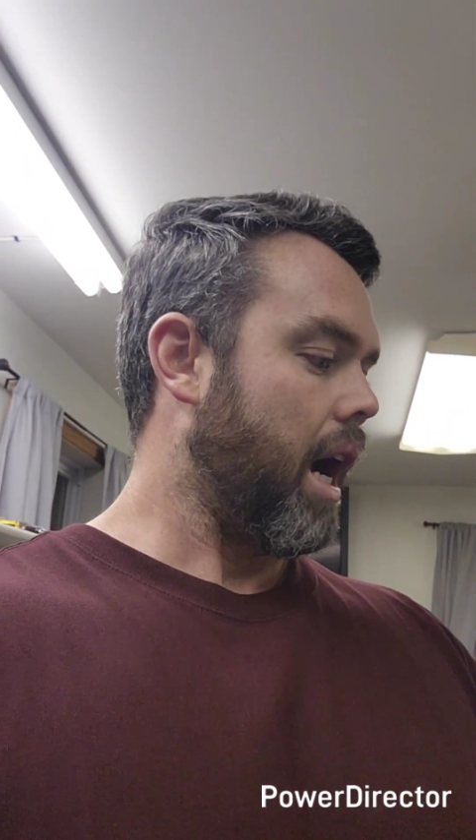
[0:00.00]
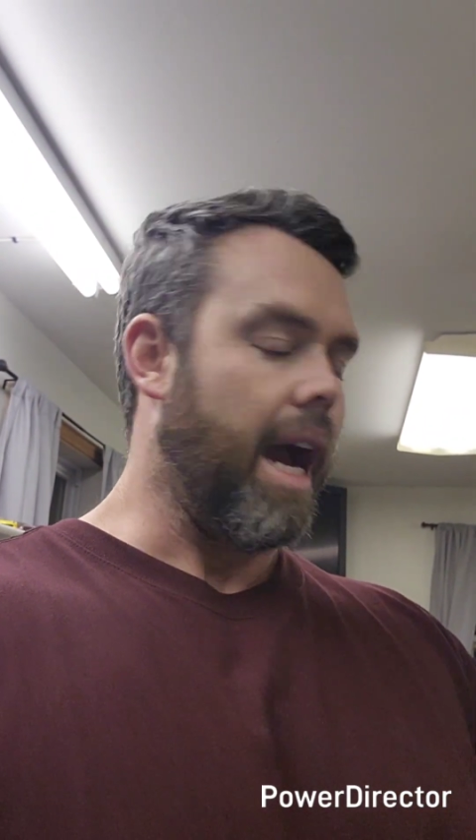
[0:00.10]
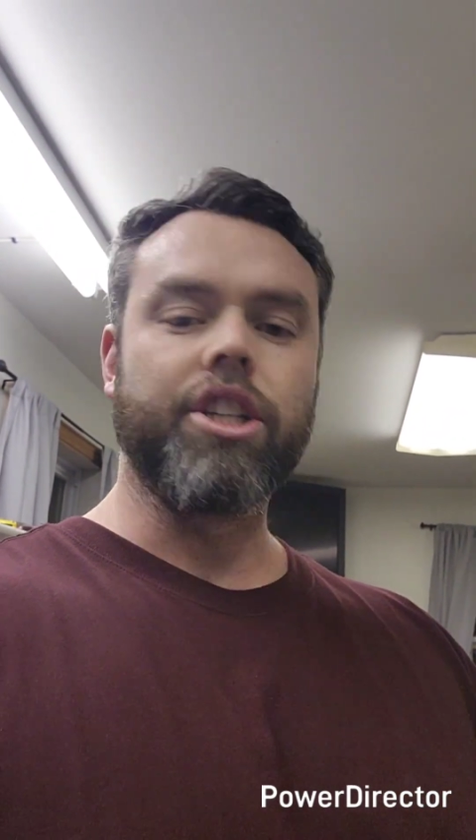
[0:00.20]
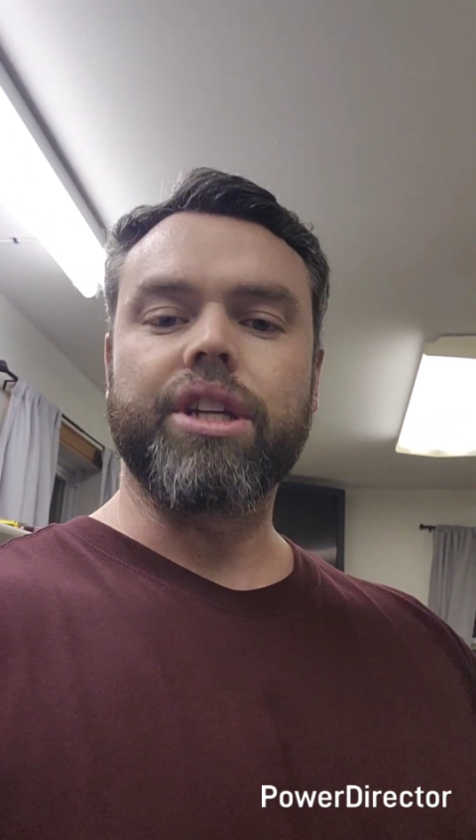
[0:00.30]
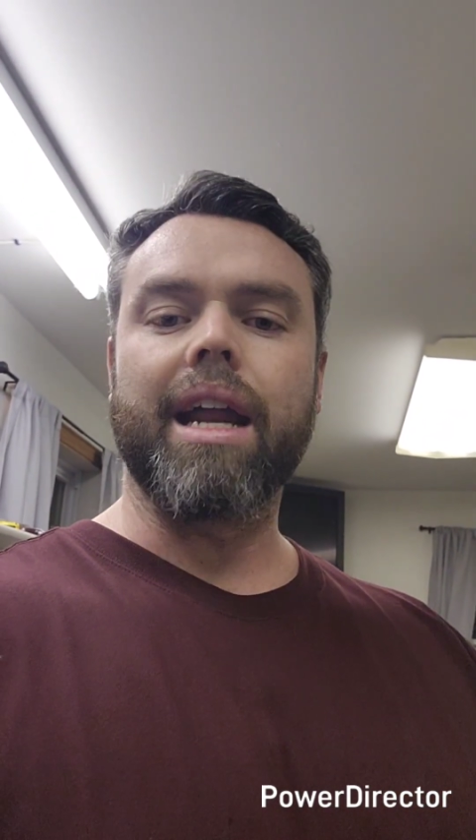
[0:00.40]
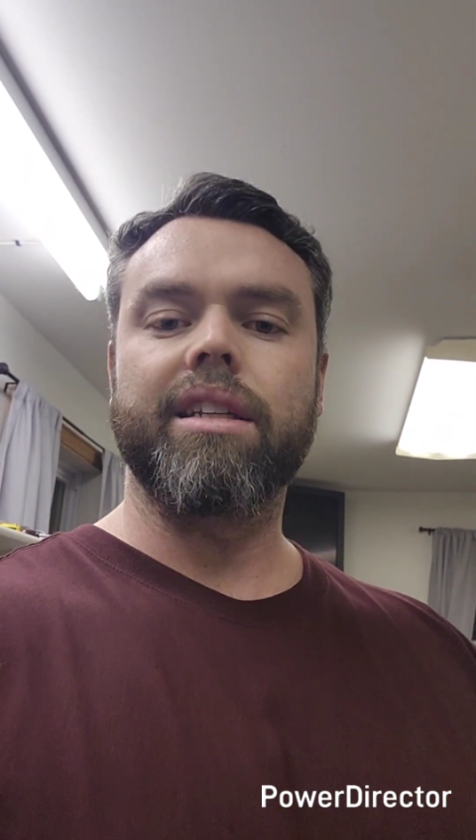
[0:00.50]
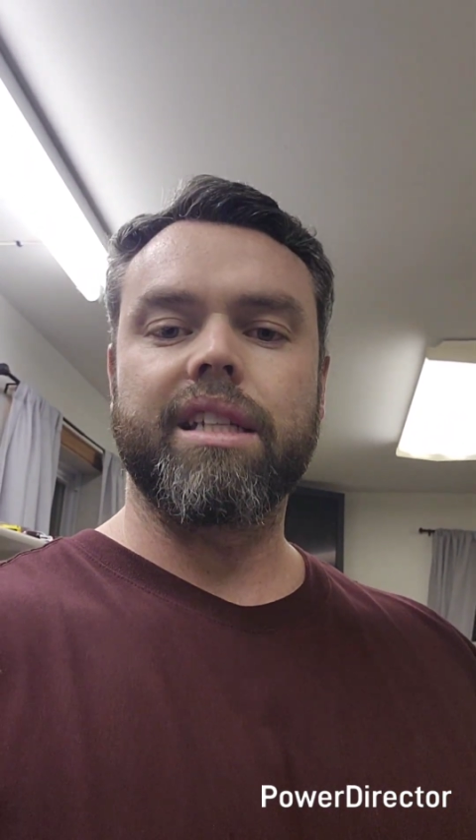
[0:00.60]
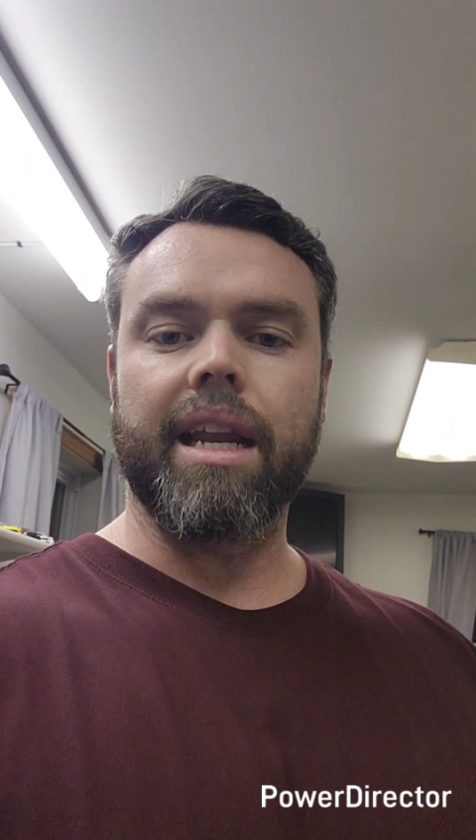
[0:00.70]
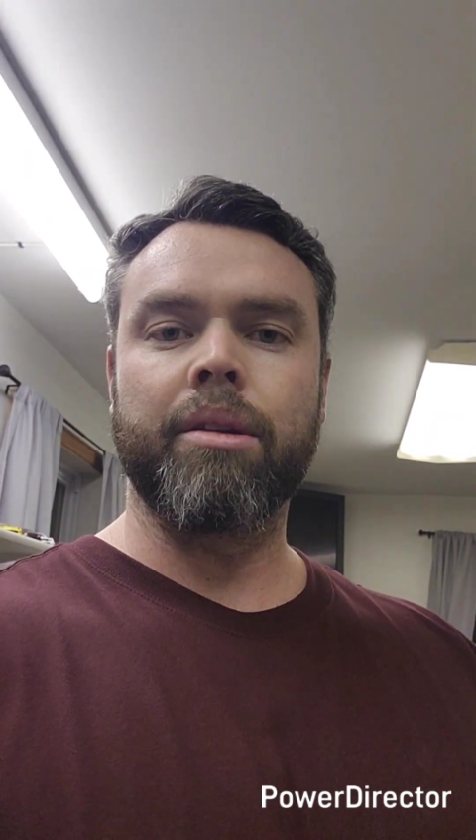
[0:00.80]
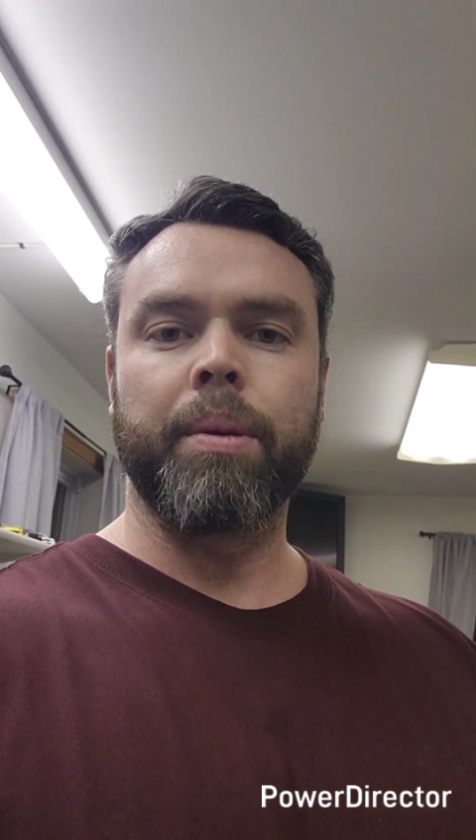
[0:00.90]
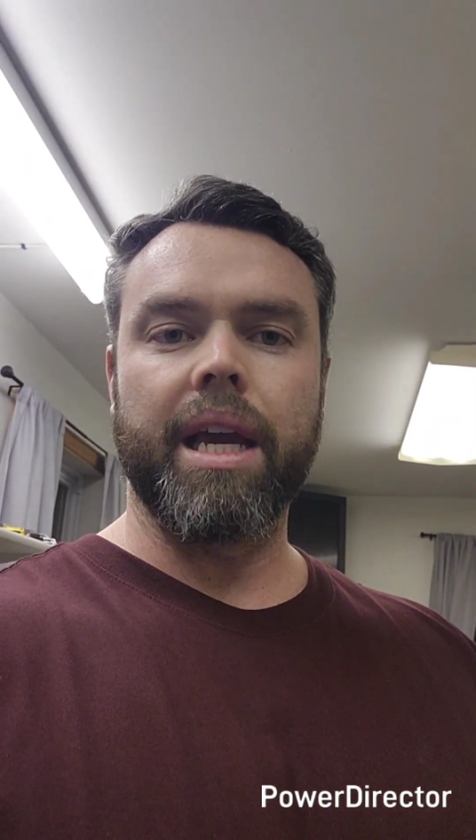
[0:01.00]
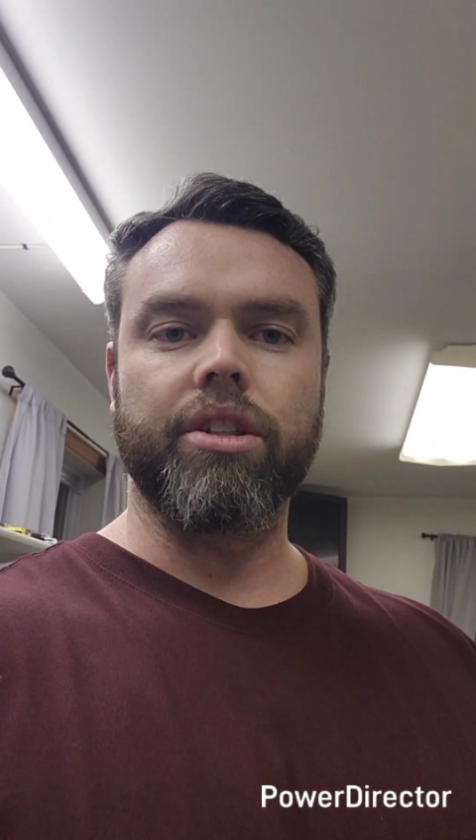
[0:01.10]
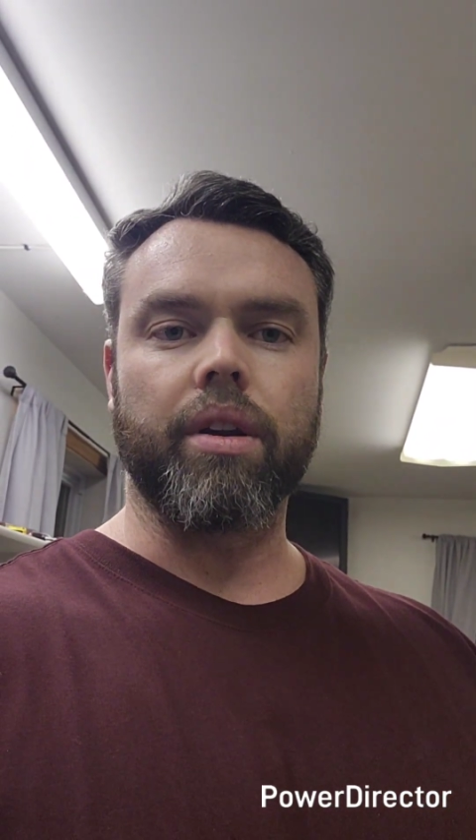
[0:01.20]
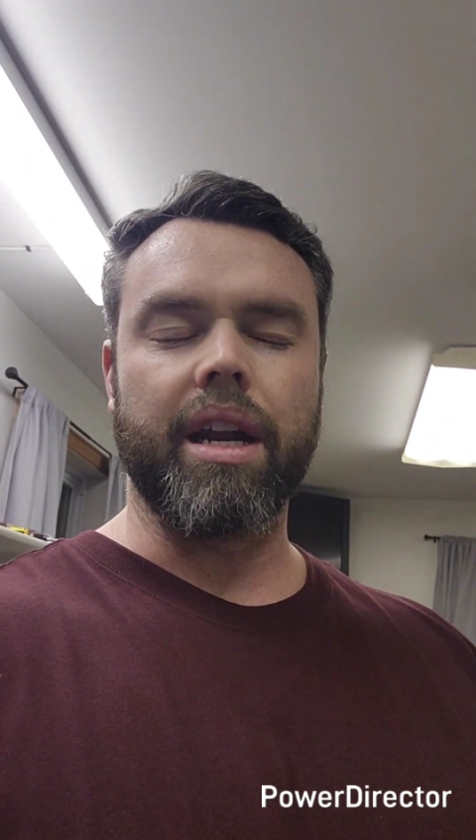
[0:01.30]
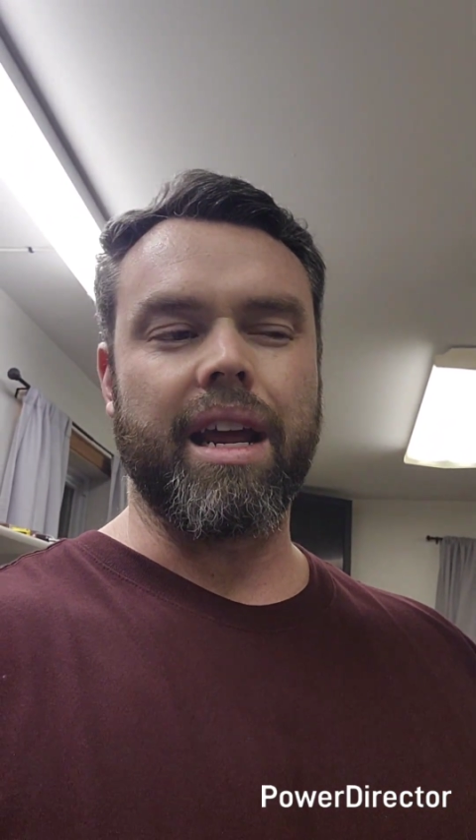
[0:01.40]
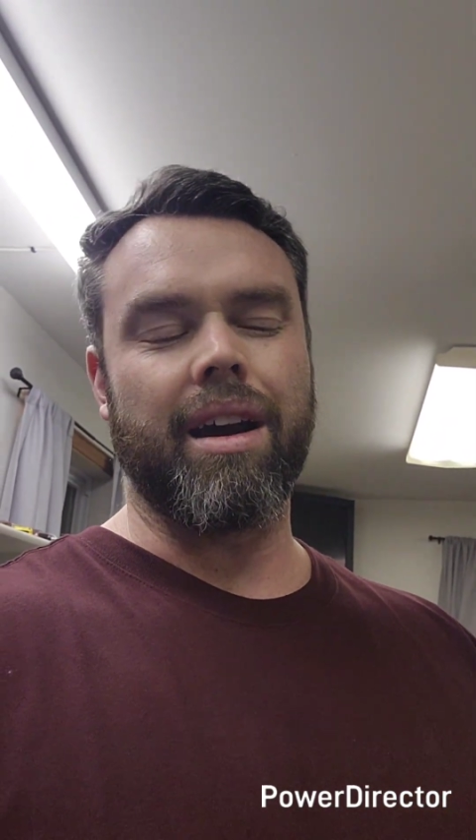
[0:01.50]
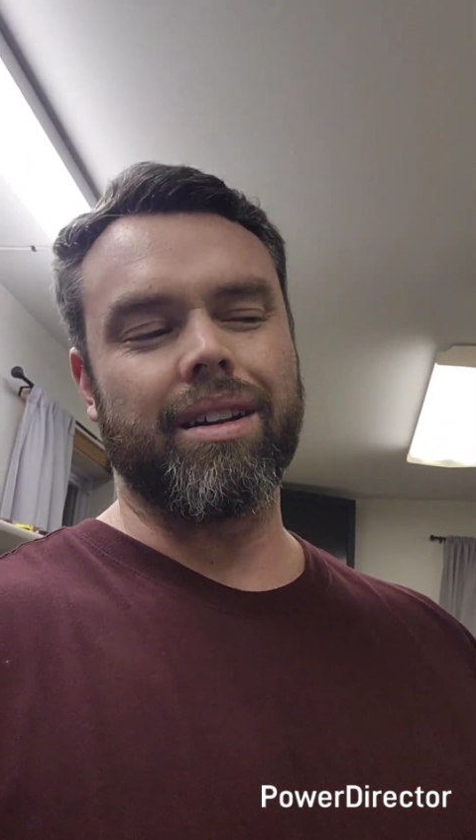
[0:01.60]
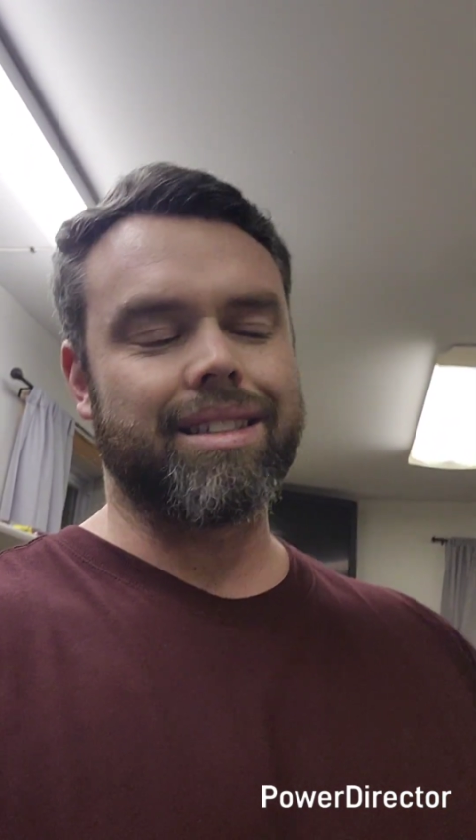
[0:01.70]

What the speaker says: I just got it set in place right now.